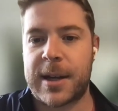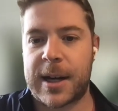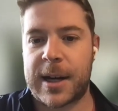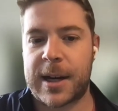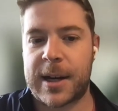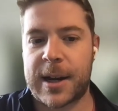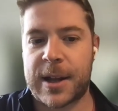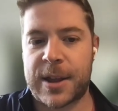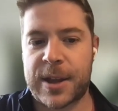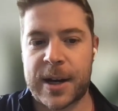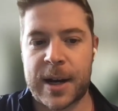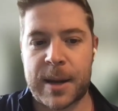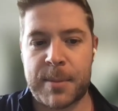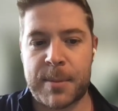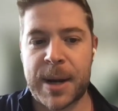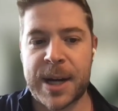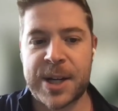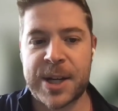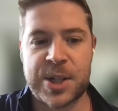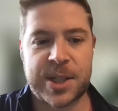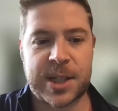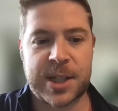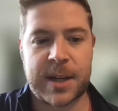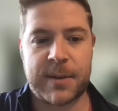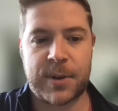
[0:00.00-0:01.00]
And I thought I might
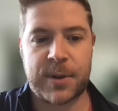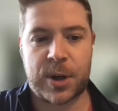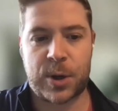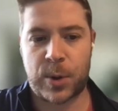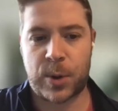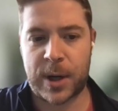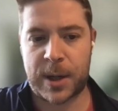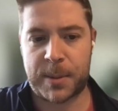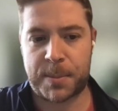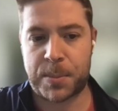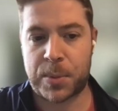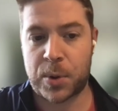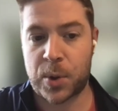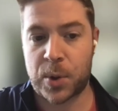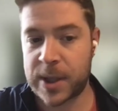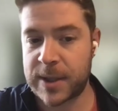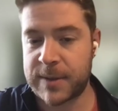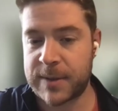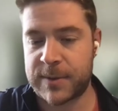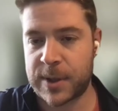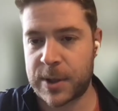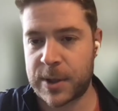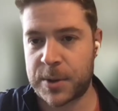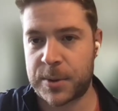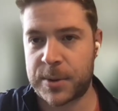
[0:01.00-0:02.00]
just give a quick
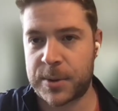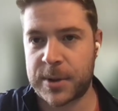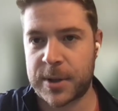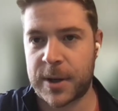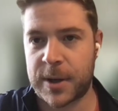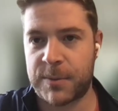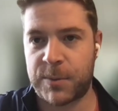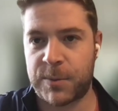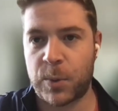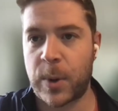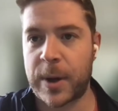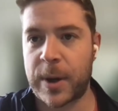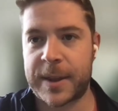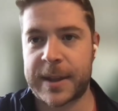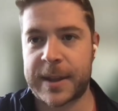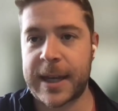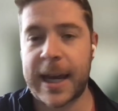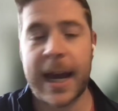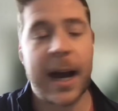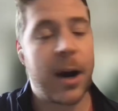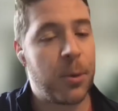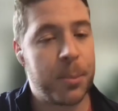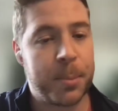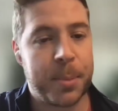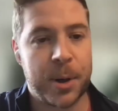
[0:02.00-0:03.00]
preview of what the
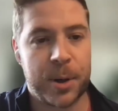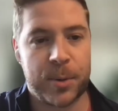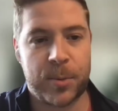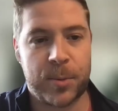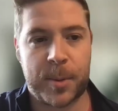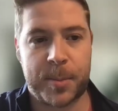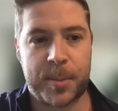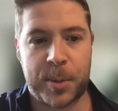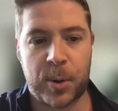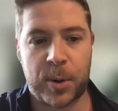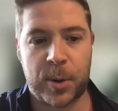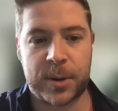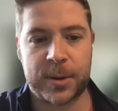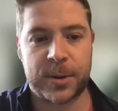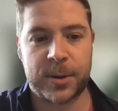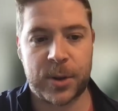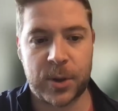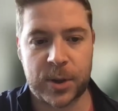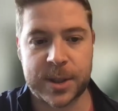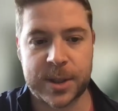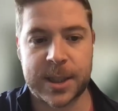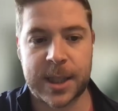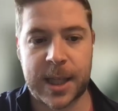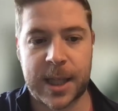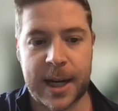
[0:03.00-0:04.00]
output report
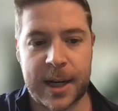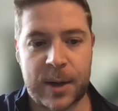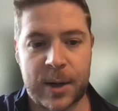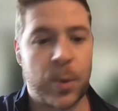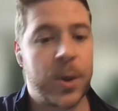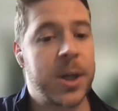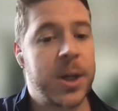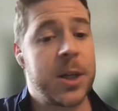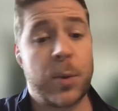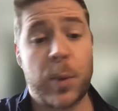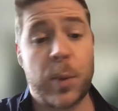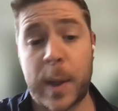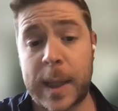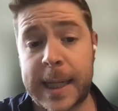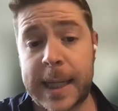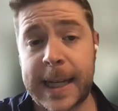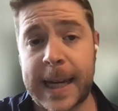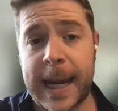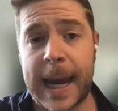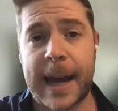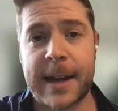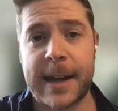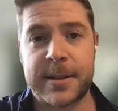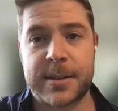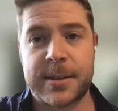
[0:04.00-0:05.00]
looks like, what you would
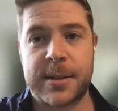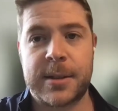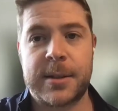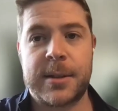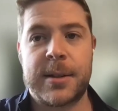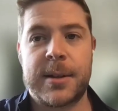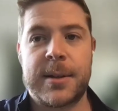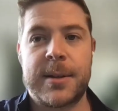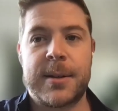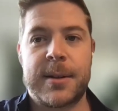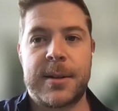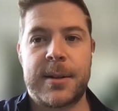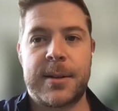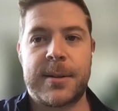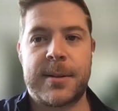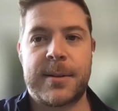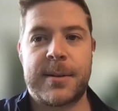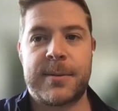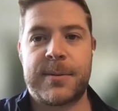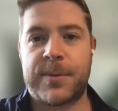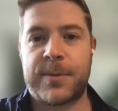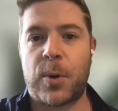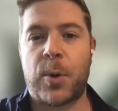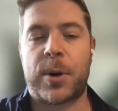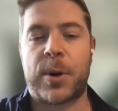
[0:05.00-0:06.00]
get
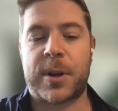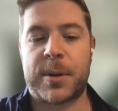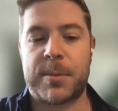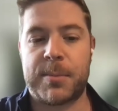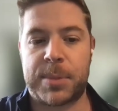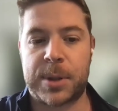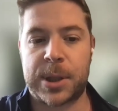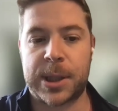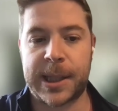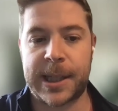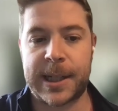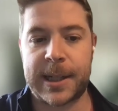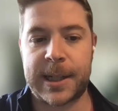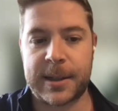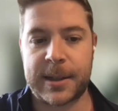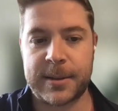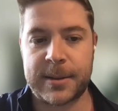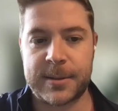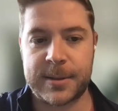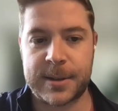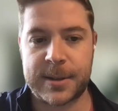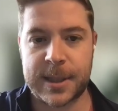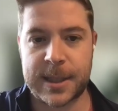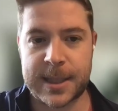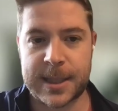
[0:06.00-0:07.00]
for
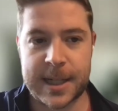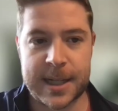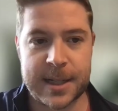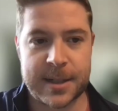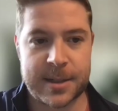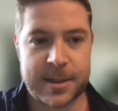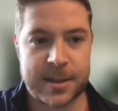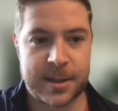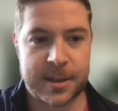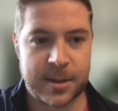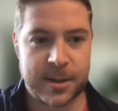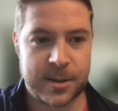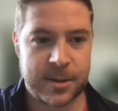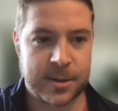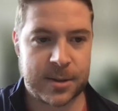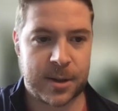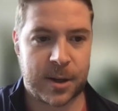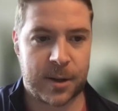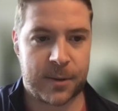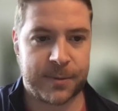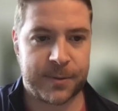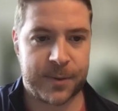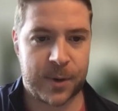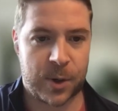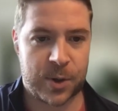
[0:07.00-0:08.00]
completing the DISC.
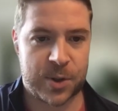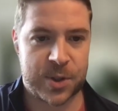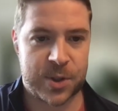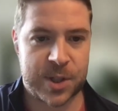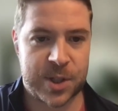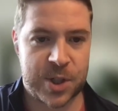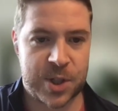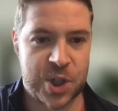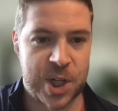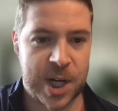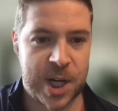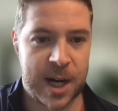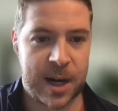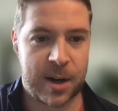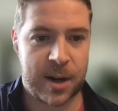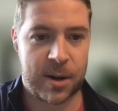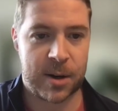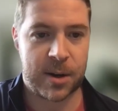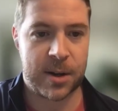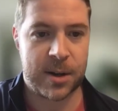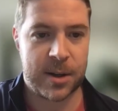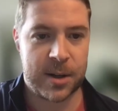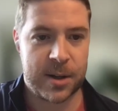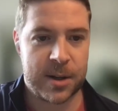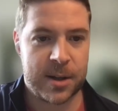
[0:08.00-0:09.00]
I'll first
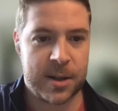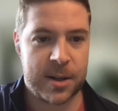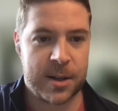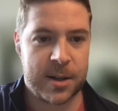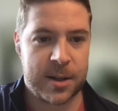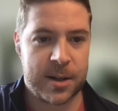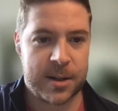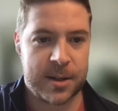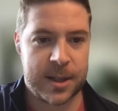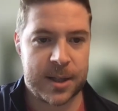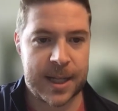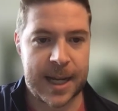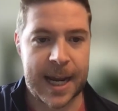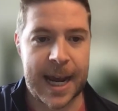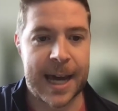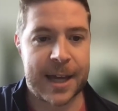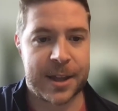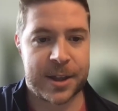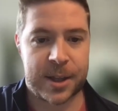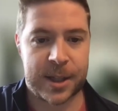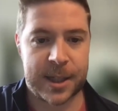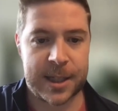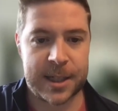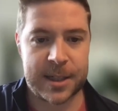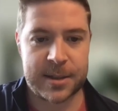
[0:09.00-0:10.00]
share the
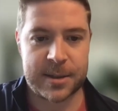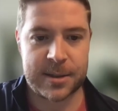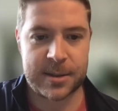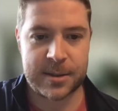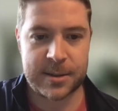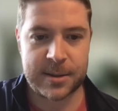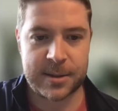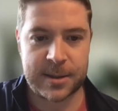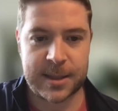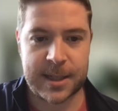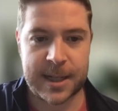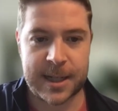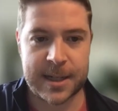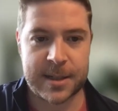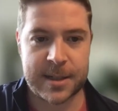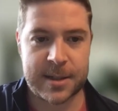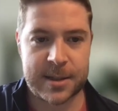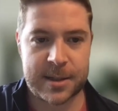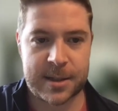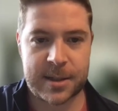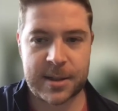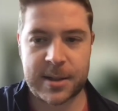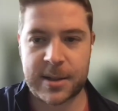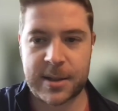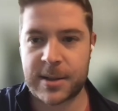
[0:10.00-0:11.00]
athlete
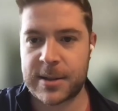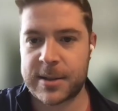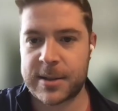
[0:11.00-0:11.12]
DISC